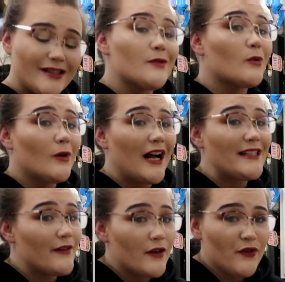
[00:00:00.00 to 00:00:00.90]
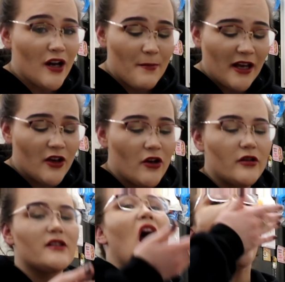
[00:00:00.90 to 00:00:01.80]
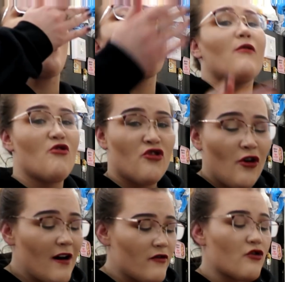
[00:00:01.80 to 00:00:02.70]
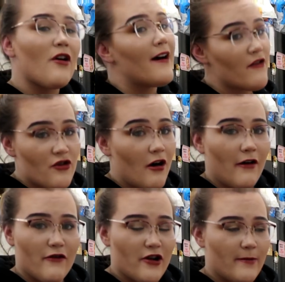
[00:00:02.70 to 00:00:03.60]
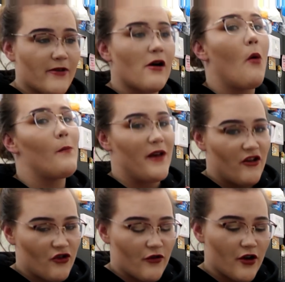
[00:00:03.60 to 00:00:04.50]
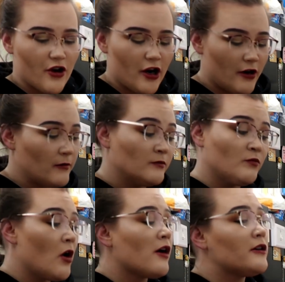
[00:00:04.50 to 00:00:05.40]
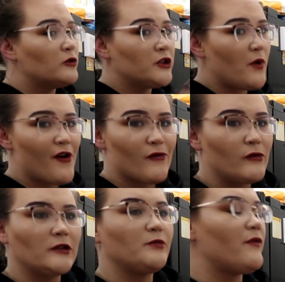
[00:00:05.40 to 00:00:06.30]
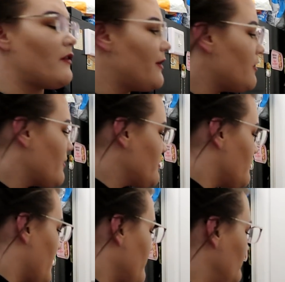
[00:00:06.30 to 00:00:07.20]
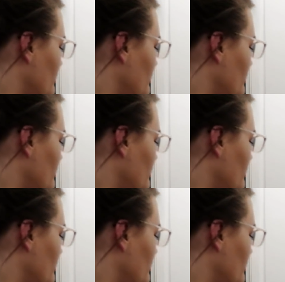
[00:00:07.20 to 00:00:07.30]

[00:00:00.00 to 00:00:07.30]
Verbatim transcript: What's the rule, guys? Even if you're not making cookies, you still have to try the chocolate chips. Make sure they're good. Wouldn't want to ruin a perfectly good recipe.